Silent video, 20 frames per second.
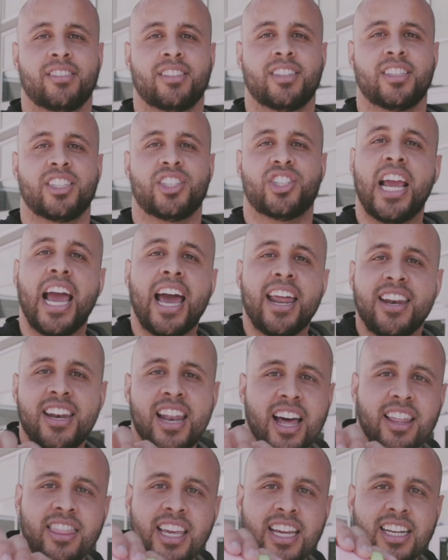She had
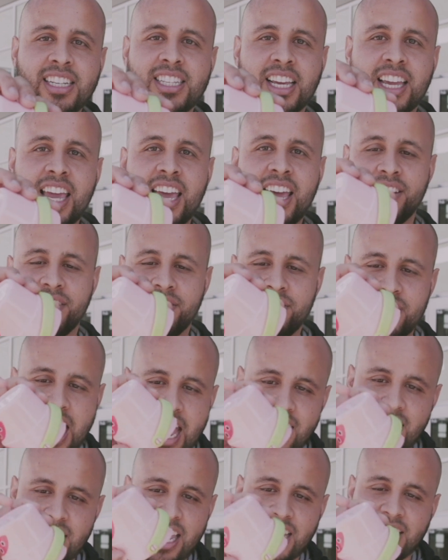nothing to give.
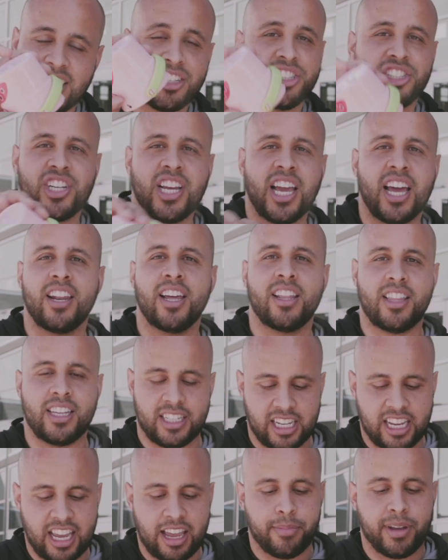She had nothing to
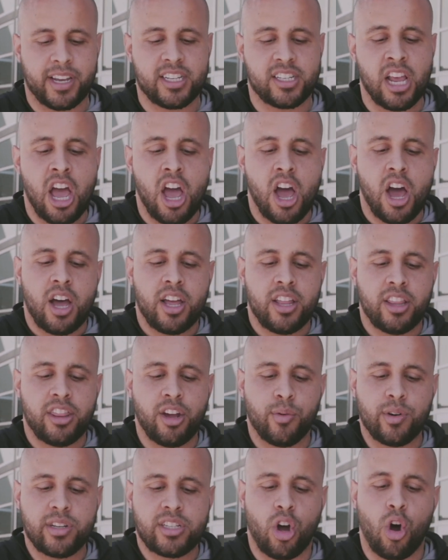give because there
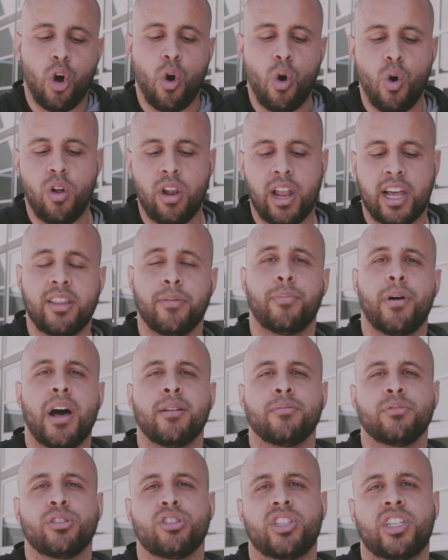was a hole at the
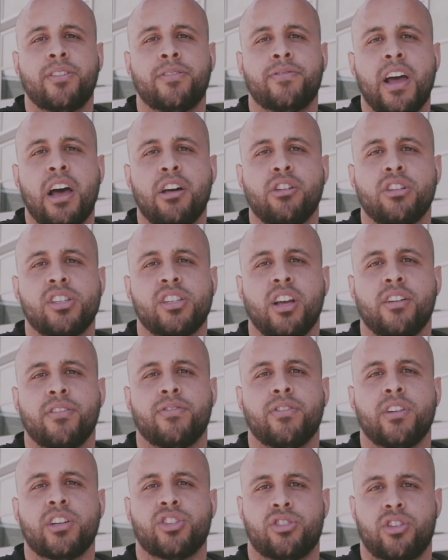bottom, so she found herself
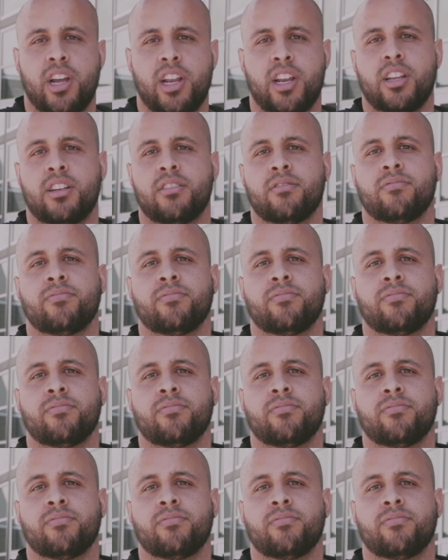frustrated.